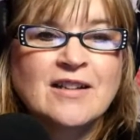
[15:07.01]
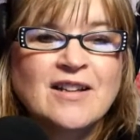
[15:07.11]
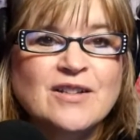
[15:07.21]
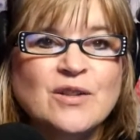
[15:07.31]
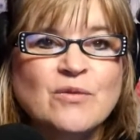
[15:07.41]

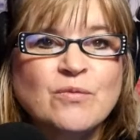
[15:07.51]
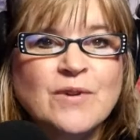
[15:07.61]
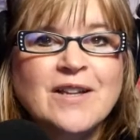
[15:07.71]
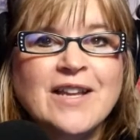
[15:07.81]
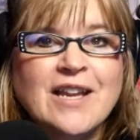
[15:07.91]
So,
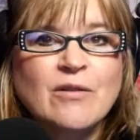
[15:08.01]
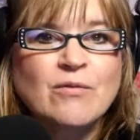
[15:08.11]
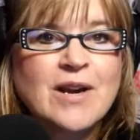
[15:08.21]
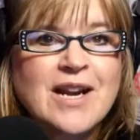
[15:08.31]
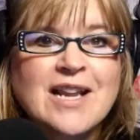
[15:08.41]
really,
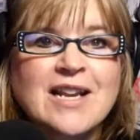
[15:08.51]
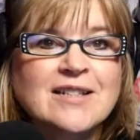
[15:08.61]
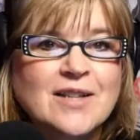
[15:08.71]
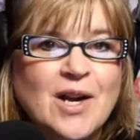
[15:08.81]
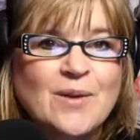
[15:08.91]
reading
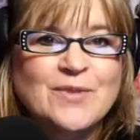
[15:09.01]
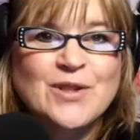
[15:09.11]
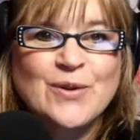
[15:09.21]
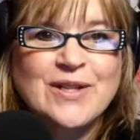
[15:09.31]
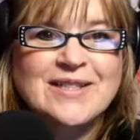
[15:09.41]
Psalms
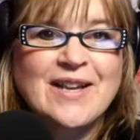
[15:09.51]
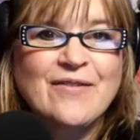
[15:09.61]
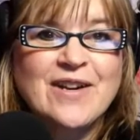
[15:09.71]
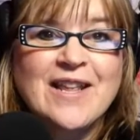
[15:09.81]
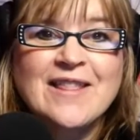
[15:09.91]

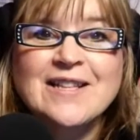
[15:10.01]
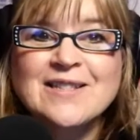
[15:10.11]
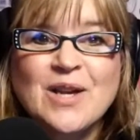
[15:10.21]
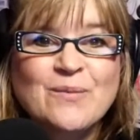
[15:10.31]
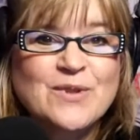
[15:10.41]
37 and then
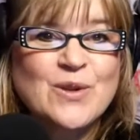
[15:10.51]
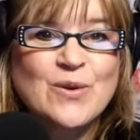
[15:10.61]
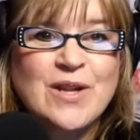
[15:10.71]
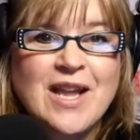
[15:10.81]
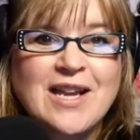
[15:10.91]
Psalms
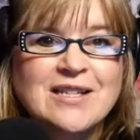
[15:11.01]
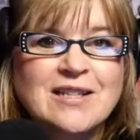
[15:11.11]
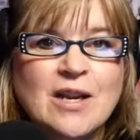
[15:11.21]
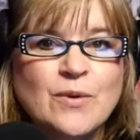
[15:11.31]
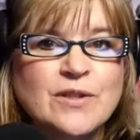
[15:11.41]
38 today
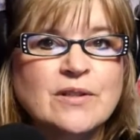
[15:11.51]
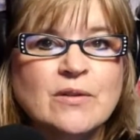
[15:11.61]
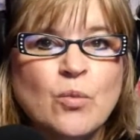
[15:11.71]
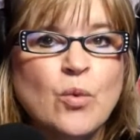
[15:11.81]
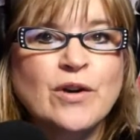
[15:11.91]
was
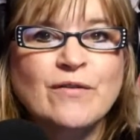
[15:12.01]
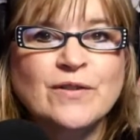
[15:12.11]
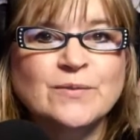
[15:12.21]
wonderful.